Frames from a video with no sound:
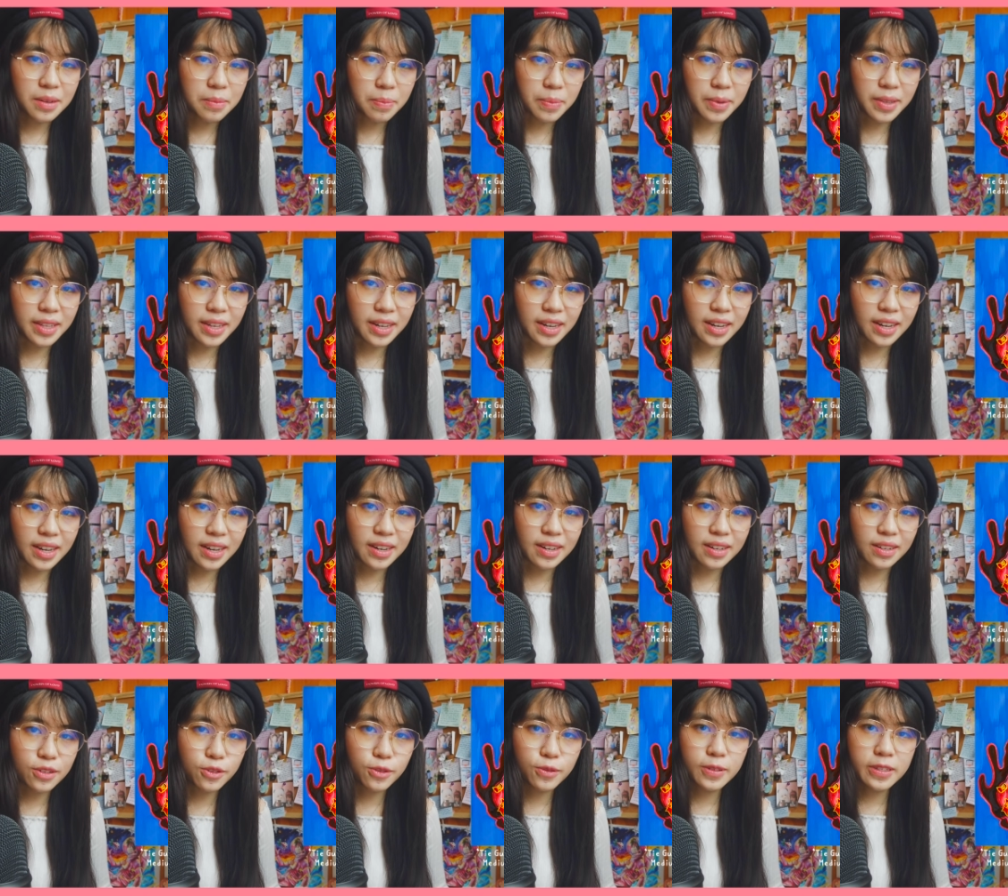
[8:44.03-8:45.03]
but then
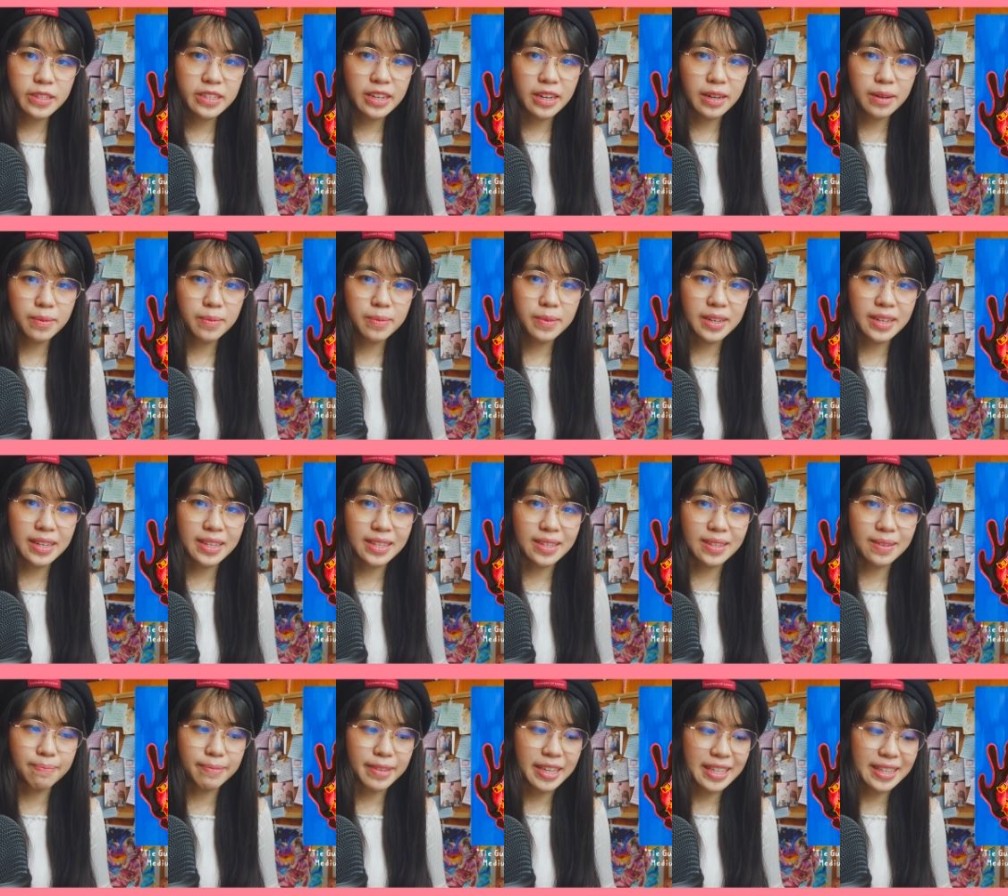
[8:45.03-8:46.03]

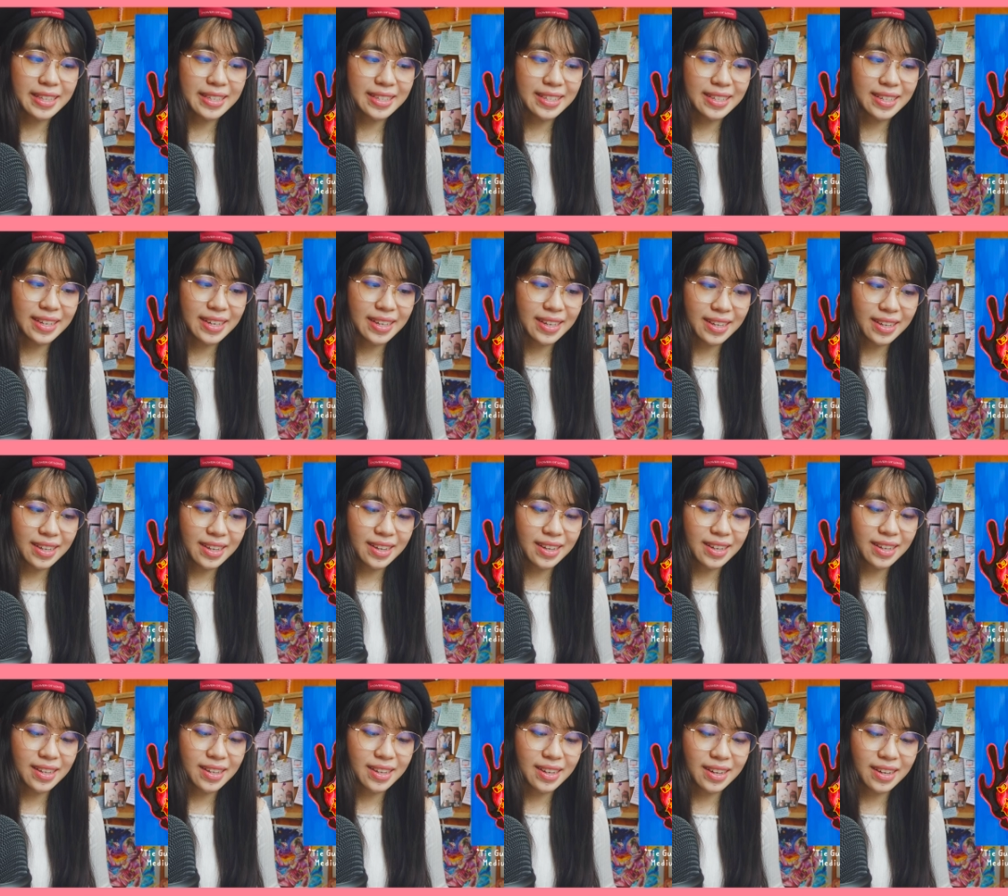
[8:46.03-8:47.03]
Gonyam means like
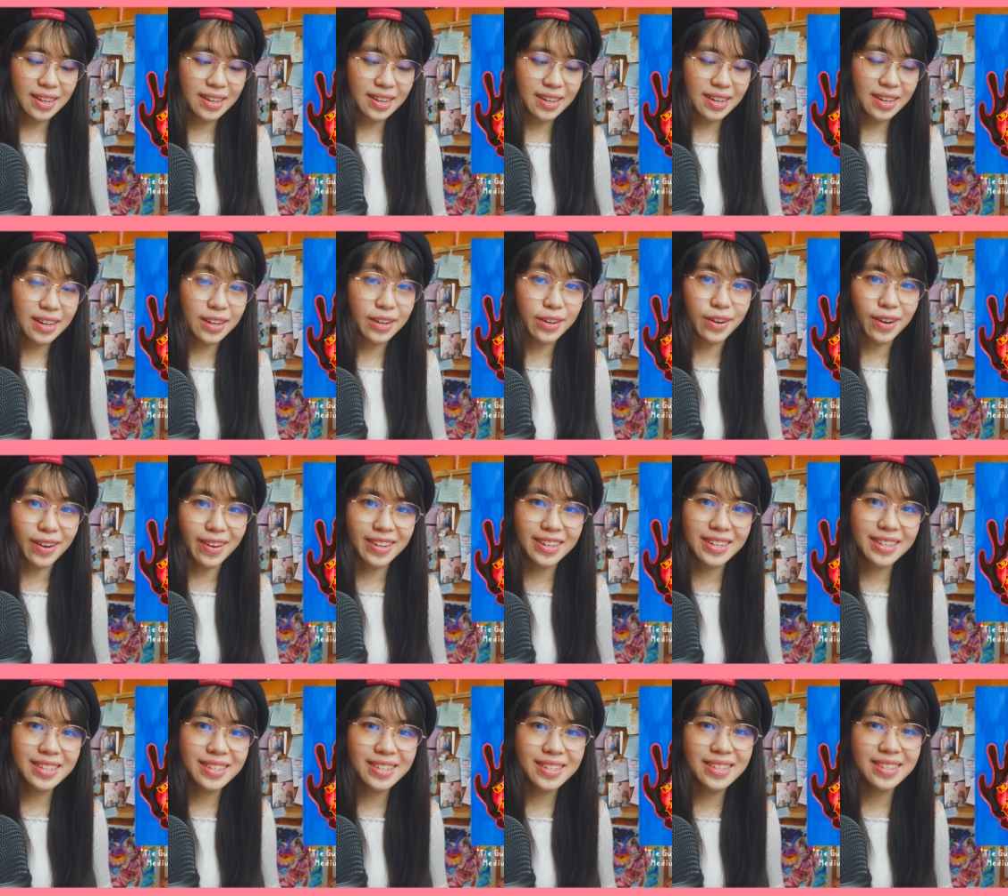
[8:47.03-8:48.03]
a
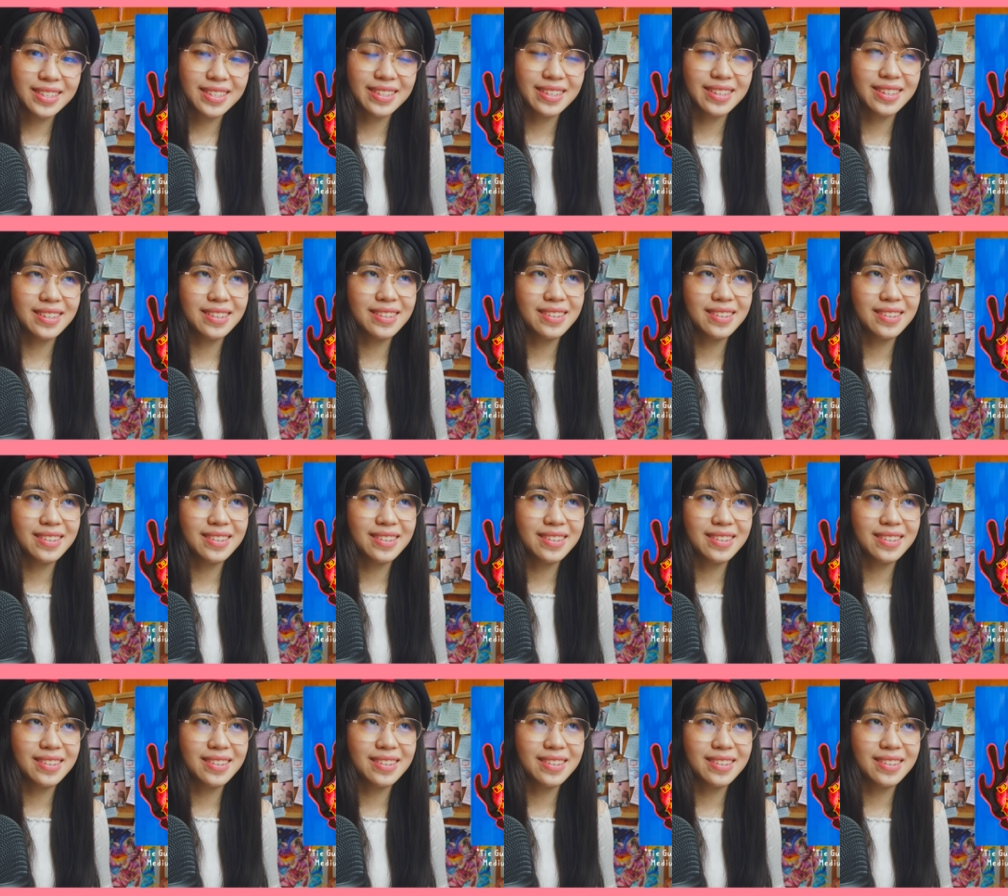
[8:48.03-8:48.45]
goddess.